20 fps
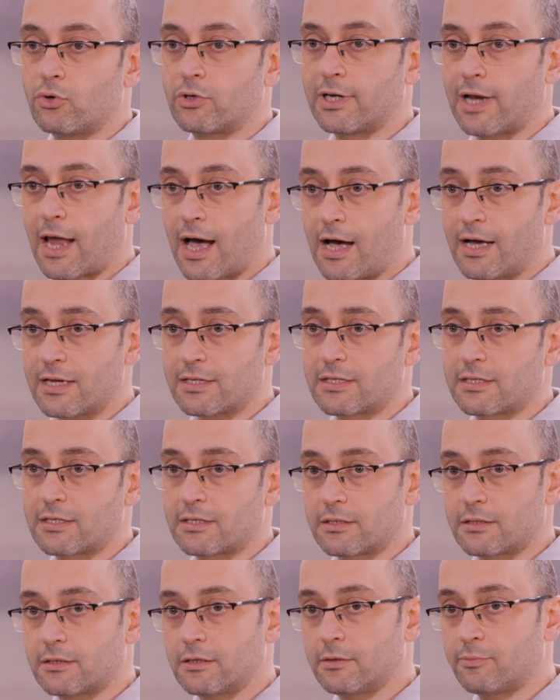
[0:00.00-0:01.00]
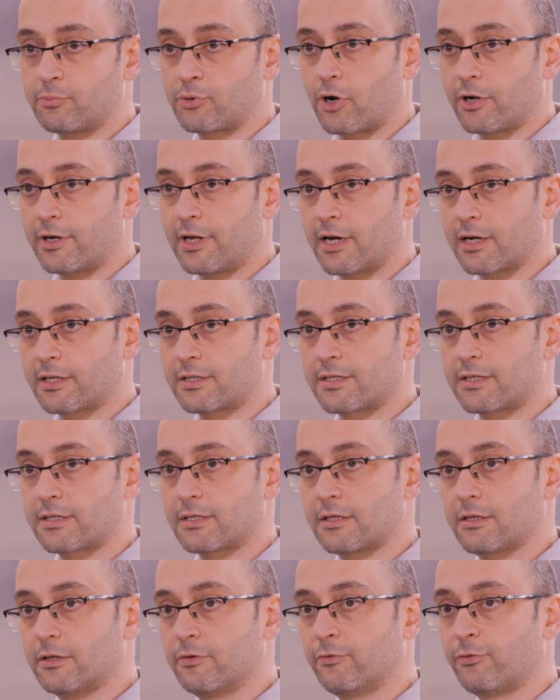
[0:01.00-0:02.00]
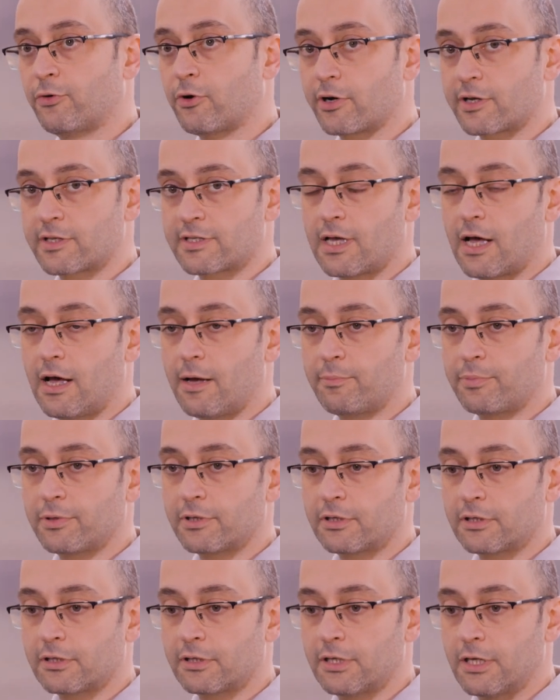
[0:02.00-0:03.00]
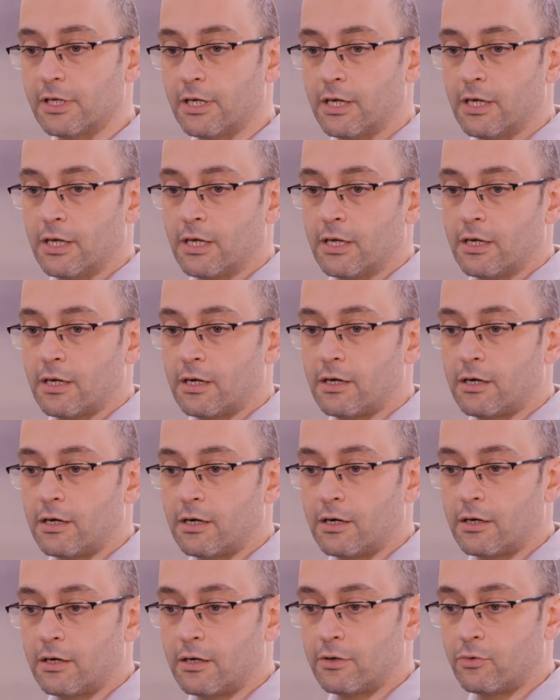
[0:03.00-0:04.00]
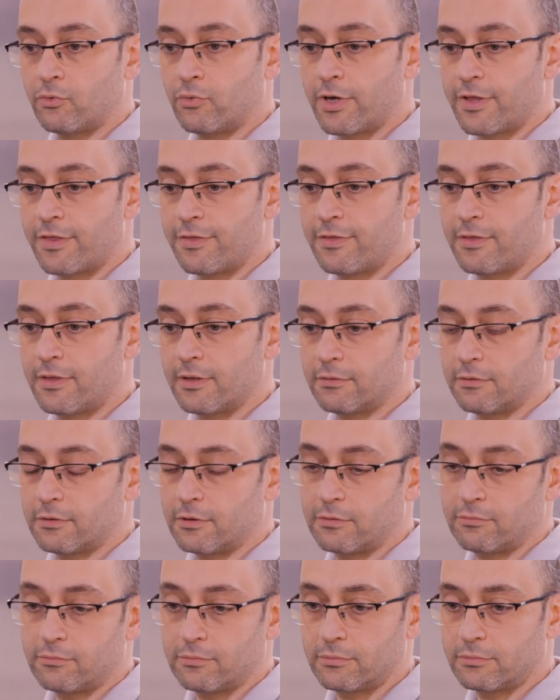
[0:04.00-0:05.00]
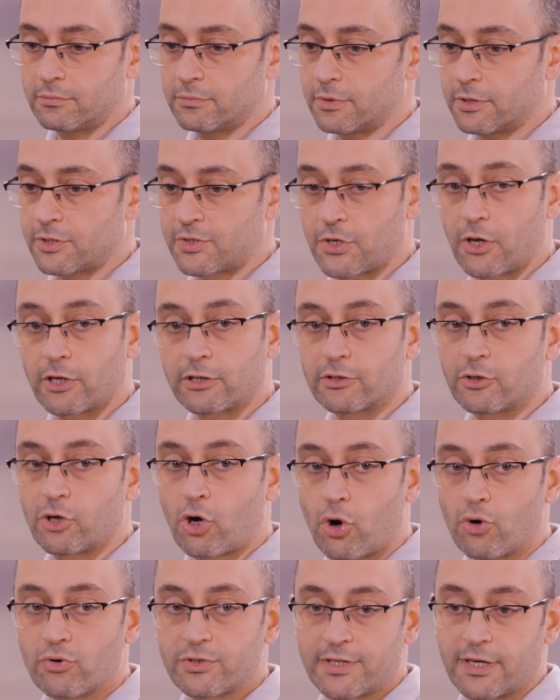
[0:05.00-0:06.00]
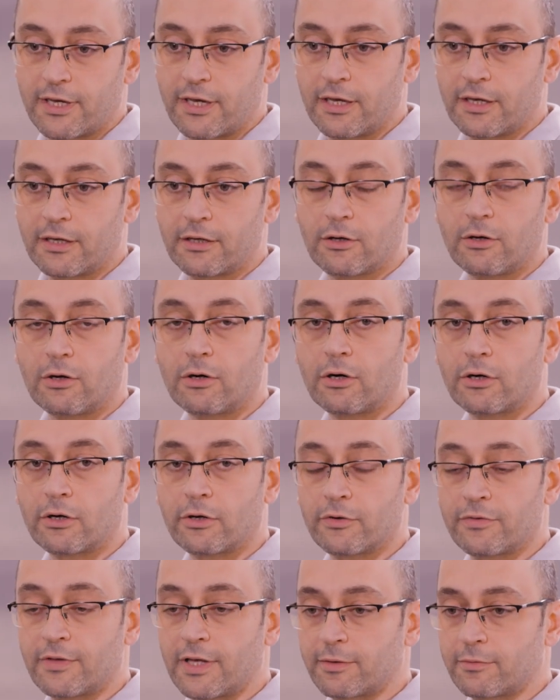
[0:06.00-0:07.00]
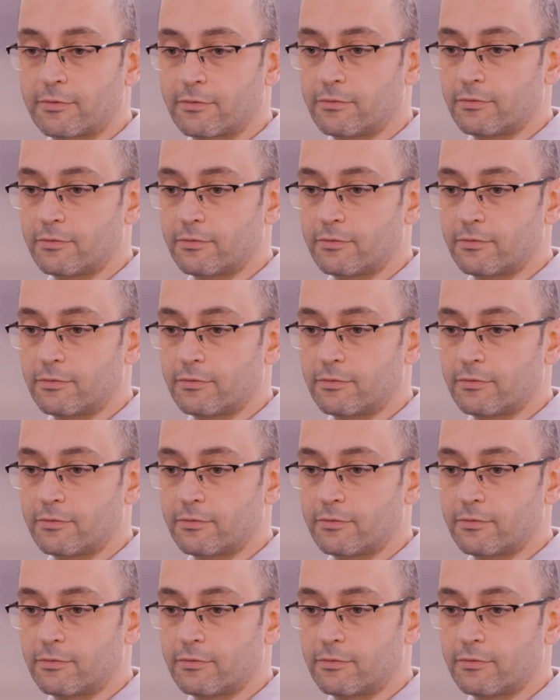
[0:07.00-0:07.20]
glass products, for example, with a certain coating, or that